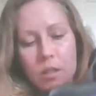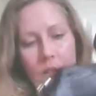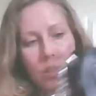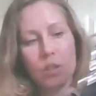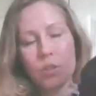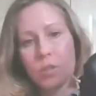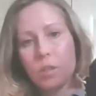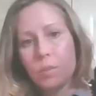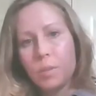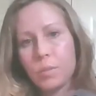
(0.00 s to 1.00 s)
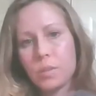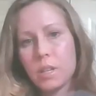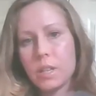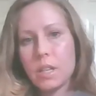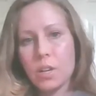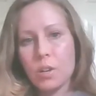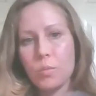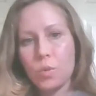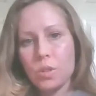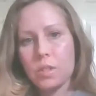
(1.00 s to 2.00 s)
usually people tend to carry
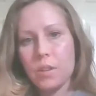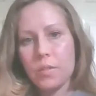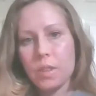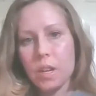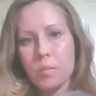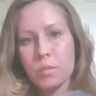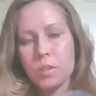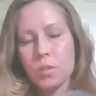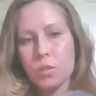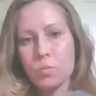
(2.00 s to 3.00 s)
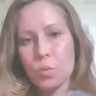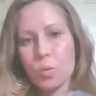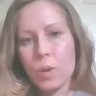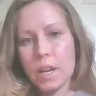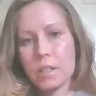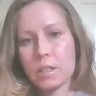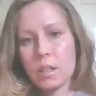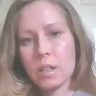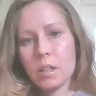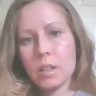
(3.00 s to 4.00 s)
more stuff in them, so there's more weight.
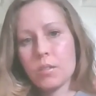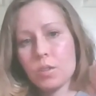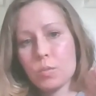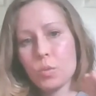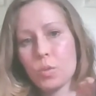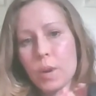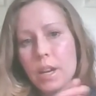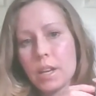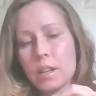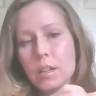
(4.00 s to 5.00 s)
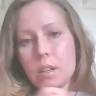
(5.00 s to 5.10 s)
And if there's more weight,